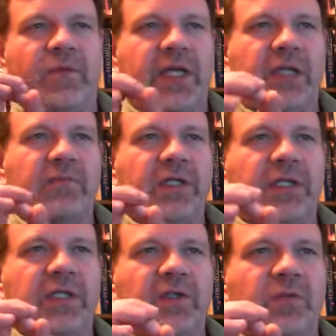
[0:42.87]
Can't be
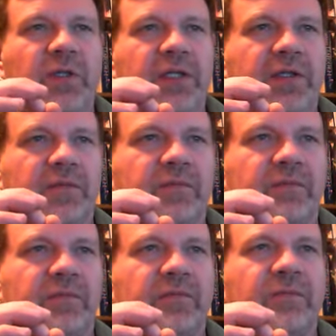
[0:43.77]
done in a week.
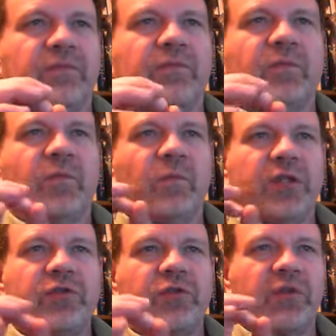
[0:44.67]

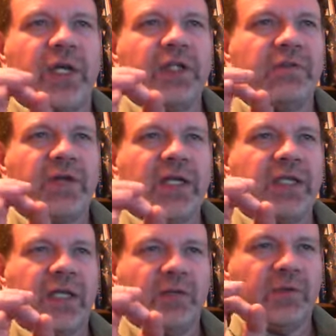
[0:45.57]
What you're trying to
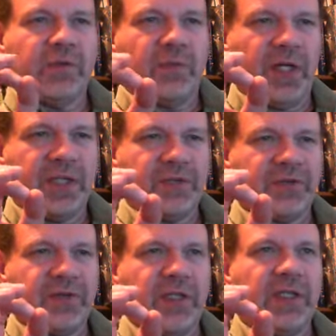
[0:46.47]
find out with the planning
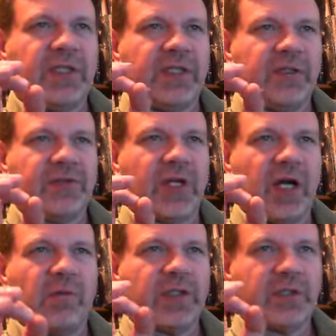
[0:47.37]
study is
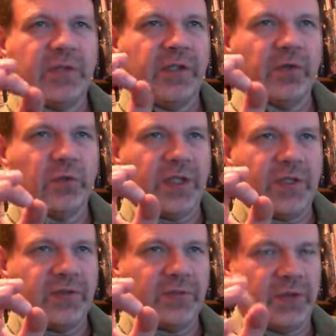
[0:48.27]
how much you'll be able to
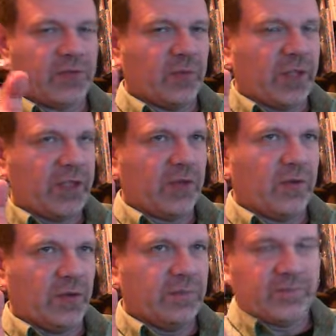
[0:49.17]
raise, what's the right
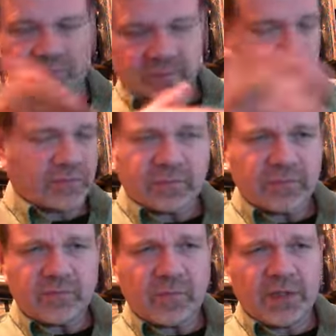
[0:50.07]
goal.
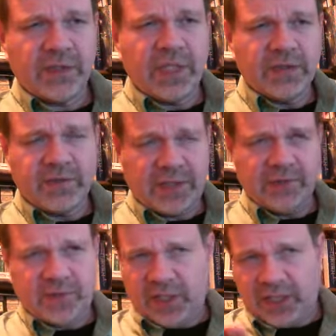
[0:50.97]
Again,
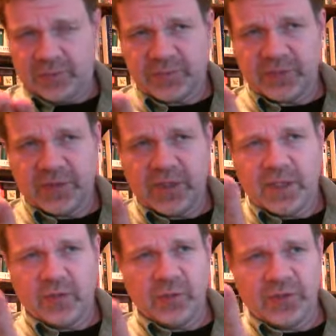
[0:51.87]
10 times
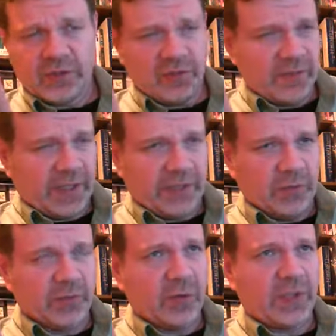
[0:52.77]
what your
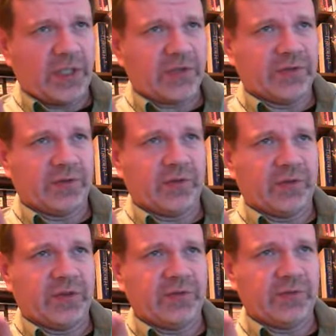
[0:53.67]
annual donations
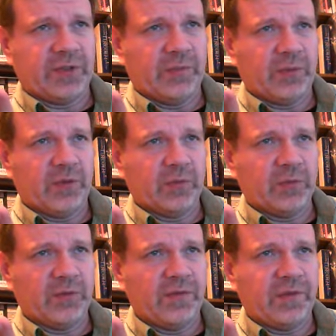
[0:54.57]
are is a typical
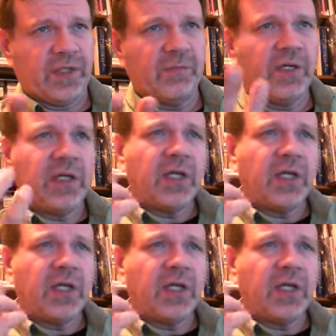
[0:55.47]
rule of thumb.